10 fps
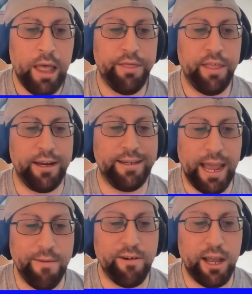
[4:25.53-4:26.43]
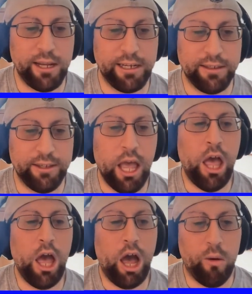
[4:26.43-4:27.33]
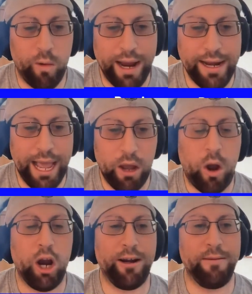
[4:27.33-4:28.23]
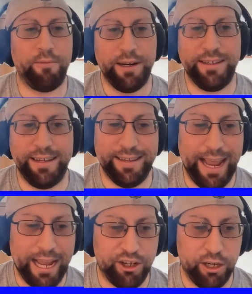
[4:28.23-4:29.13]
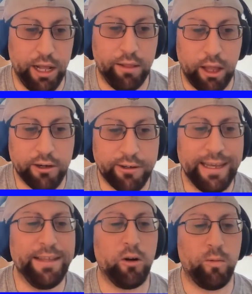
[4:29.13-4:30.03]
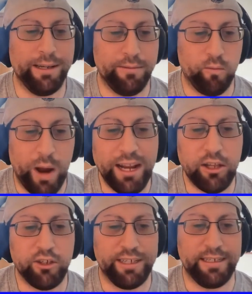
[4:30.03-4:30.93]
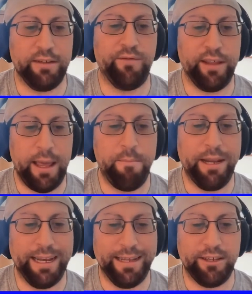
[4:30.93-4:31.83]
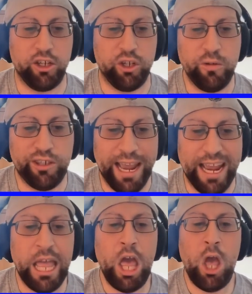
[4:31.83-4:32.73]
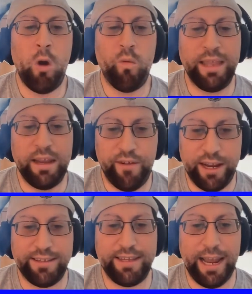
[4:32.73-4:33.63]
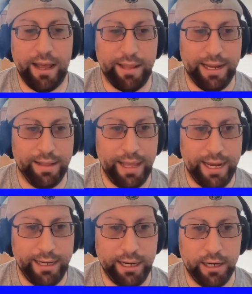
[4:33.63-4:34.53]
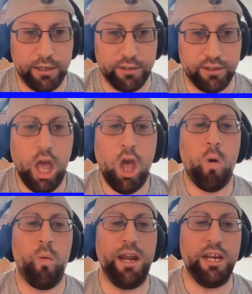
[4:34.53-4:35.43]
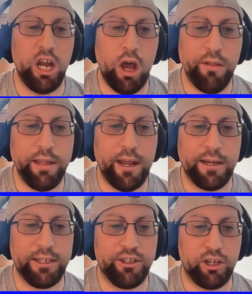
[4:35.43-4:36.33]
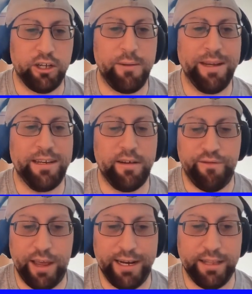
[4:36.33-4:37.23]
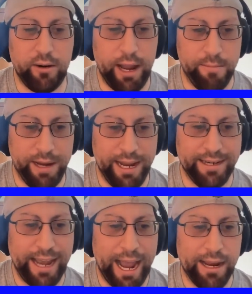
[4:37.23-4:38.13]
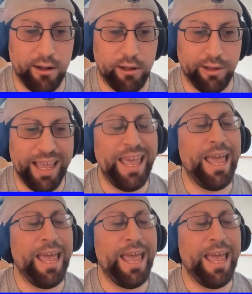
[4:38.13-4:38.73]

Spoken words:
The Denver Nuggets right now are in preseason action. Luckily, the regular season for them begins on Tuesday when they face the LA Lakers. We know the Nuggets are going to be defending their NBA title.